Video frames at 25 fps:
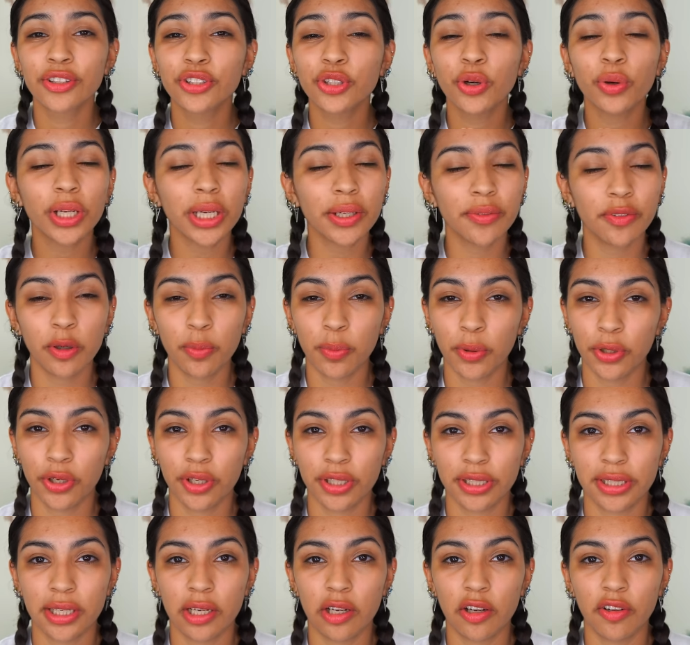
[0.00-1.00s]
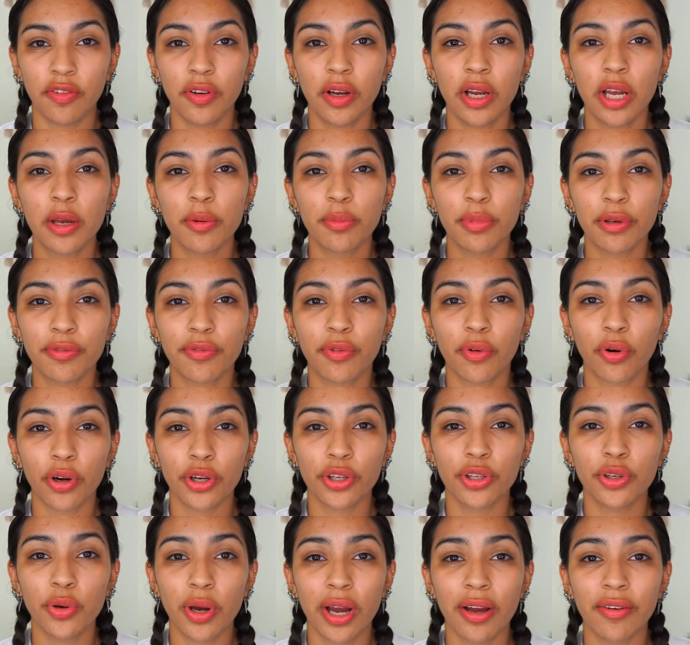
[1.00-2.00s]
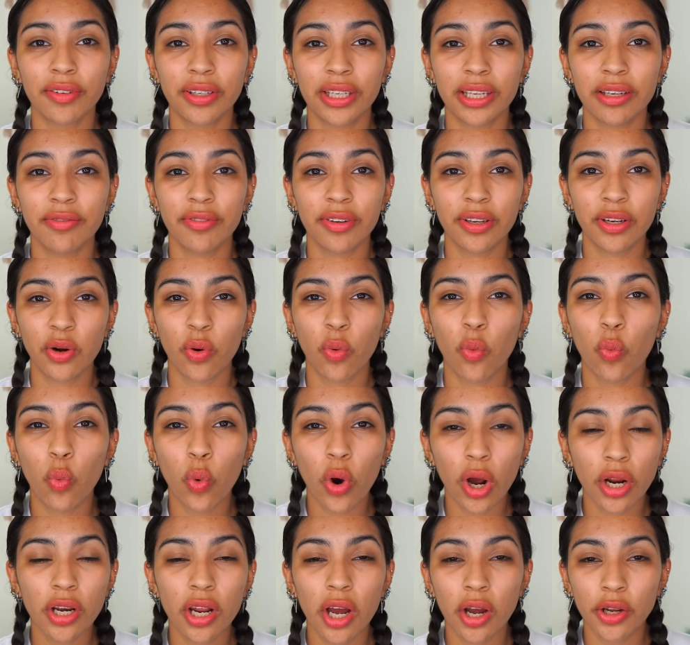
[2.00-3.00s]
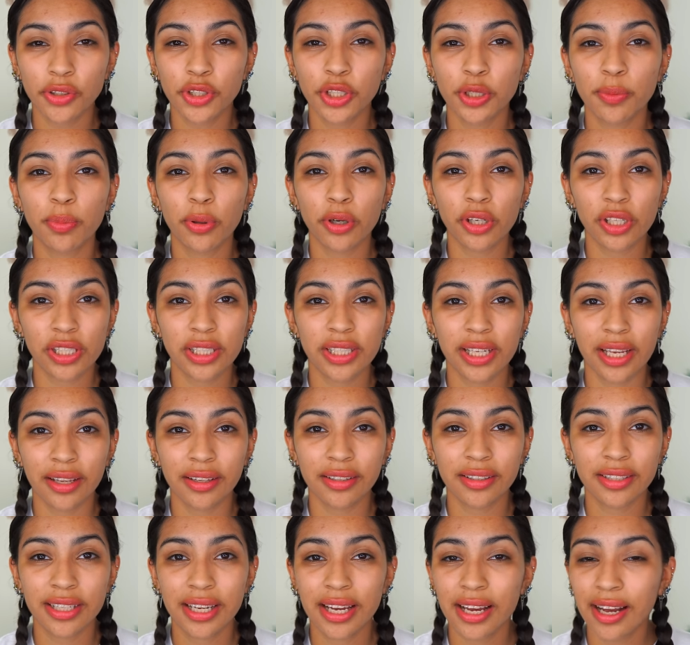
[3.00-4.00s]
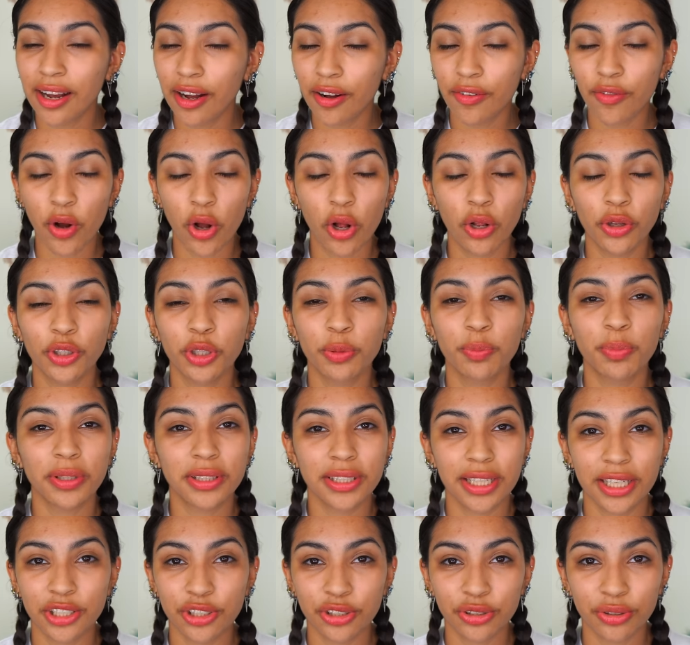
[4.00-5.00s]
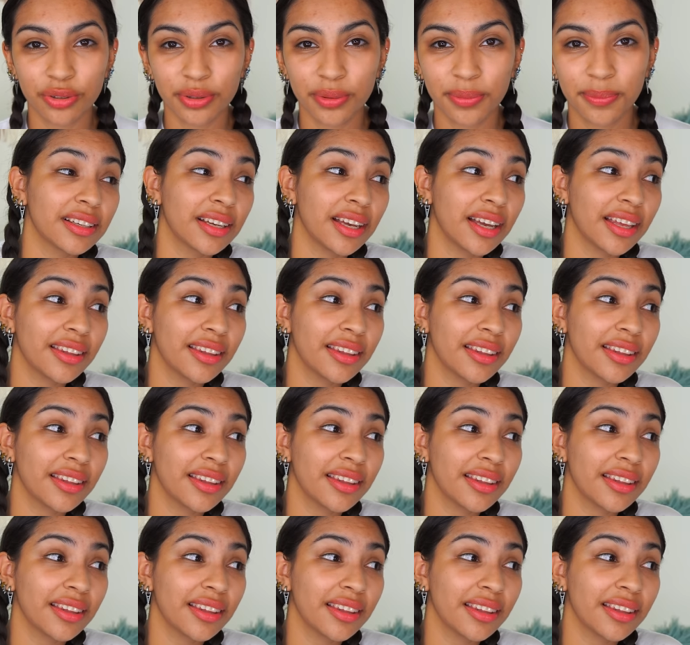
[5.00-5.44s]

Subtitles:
Don't give up on yourself before you have given 100% of all your potential.